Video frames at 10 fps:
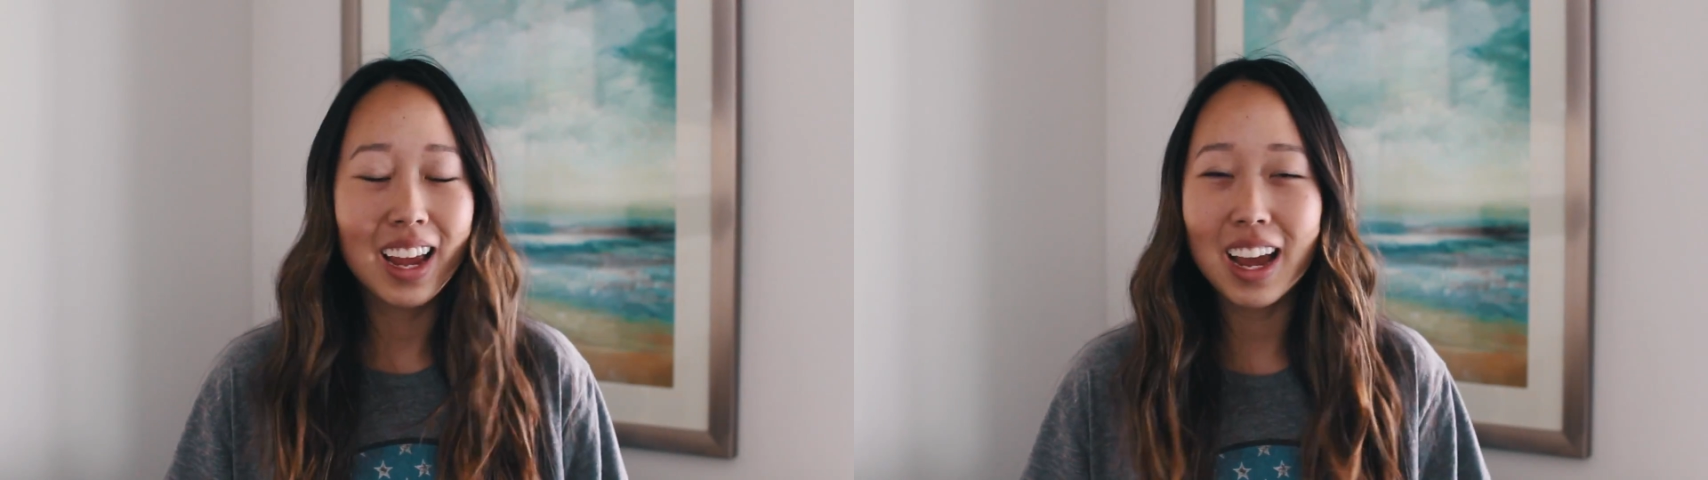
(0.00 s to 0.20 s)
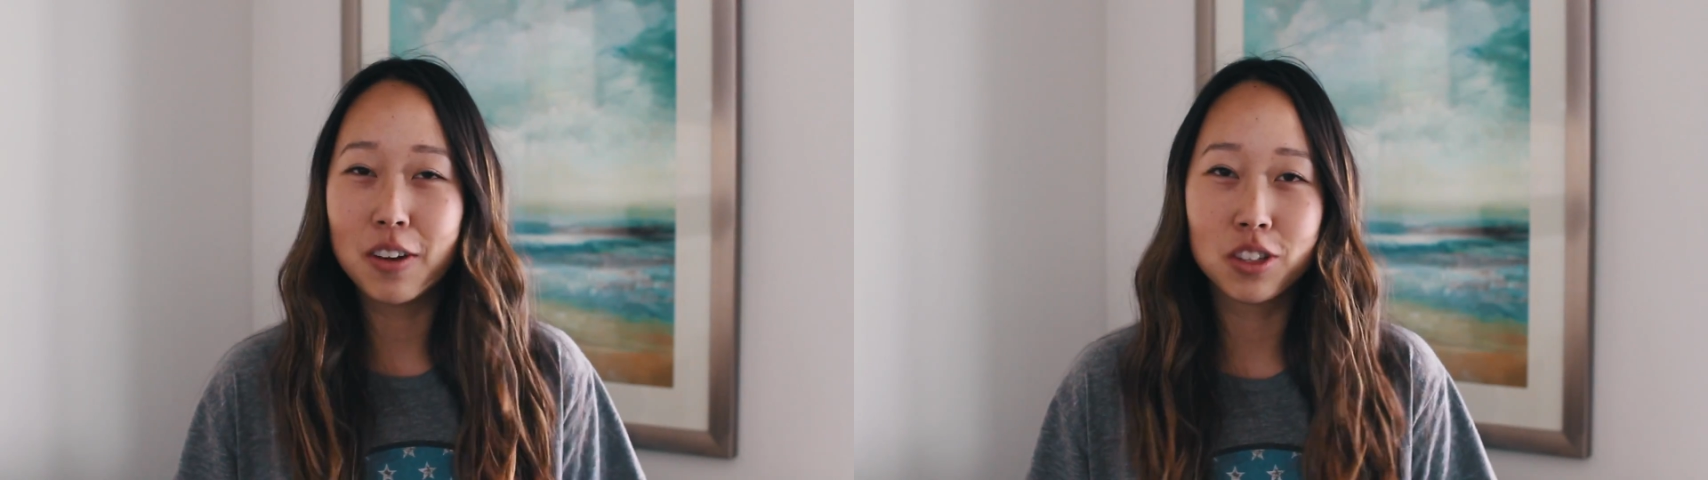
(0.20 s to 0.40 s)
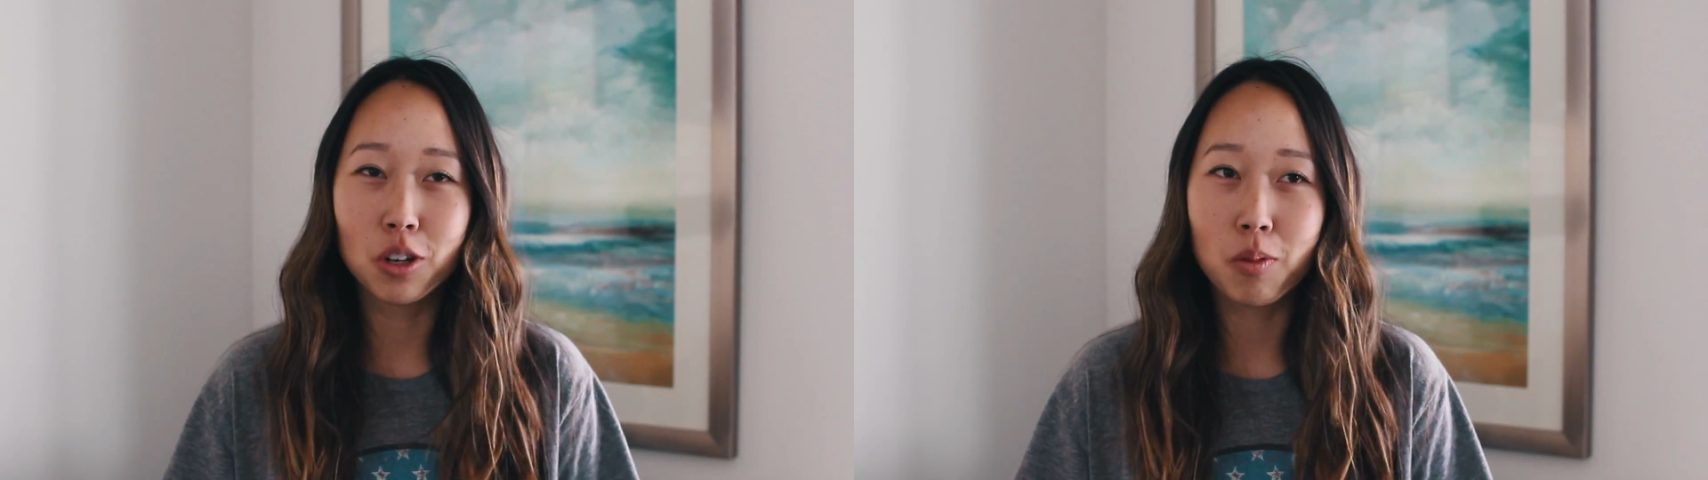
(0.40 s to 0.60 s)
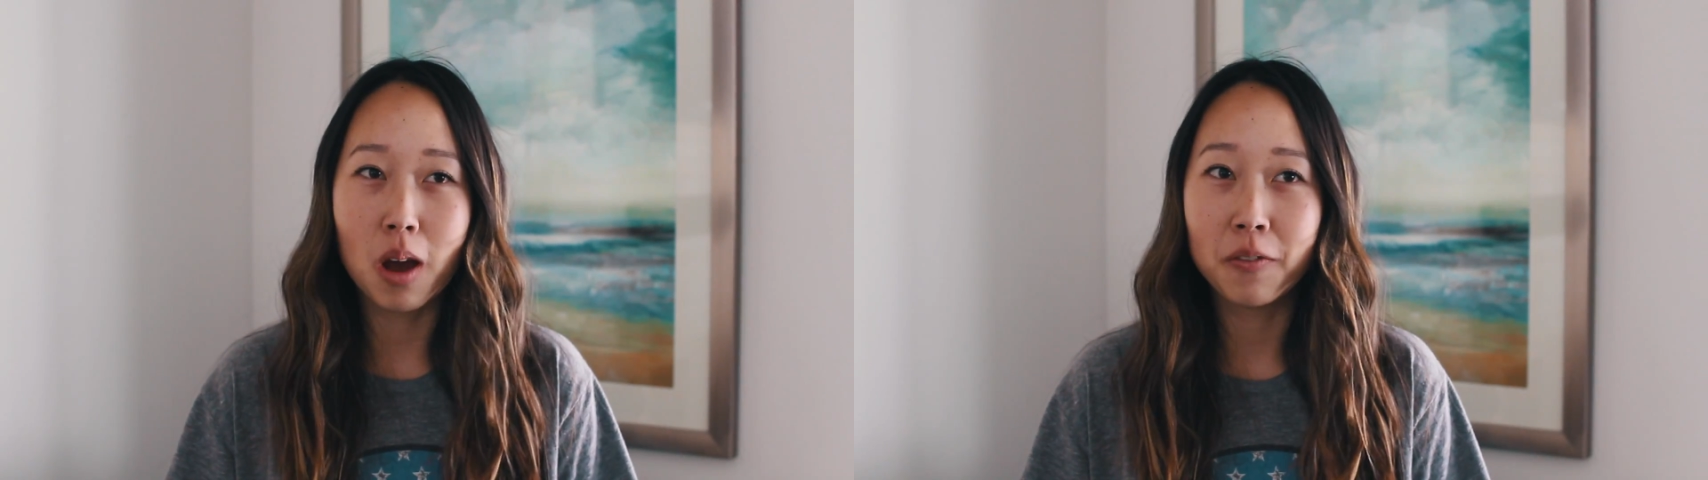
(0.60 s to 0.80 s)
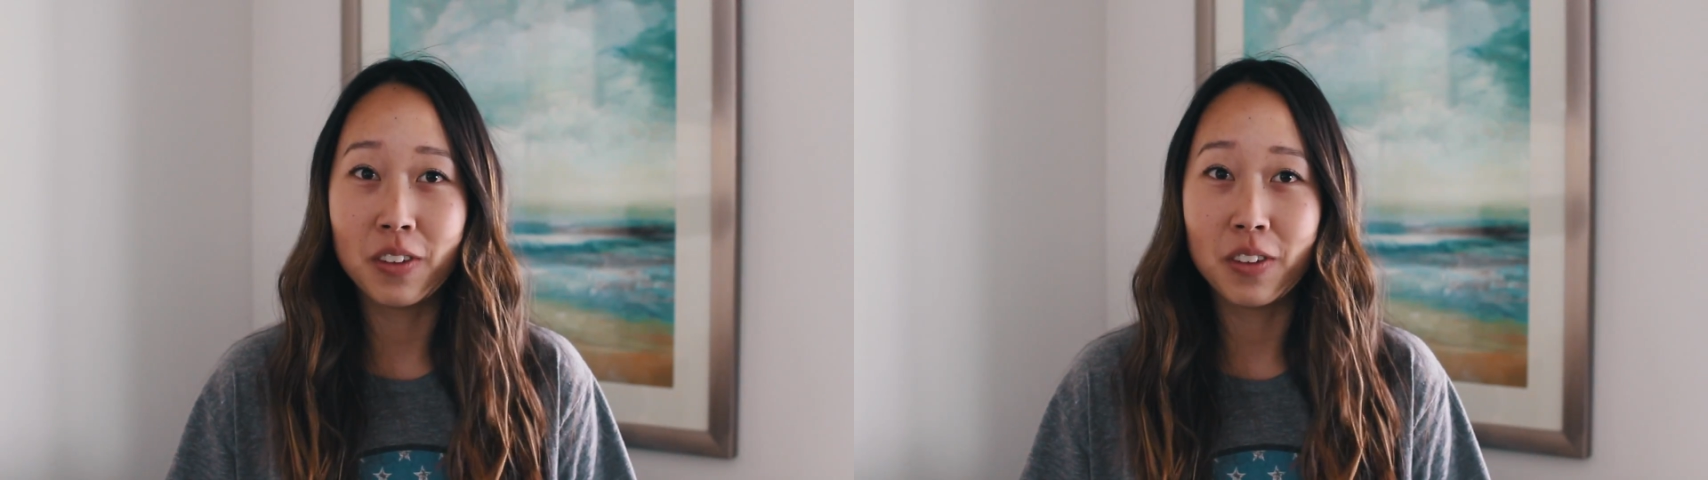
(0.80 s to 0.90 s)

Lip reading: it was no problem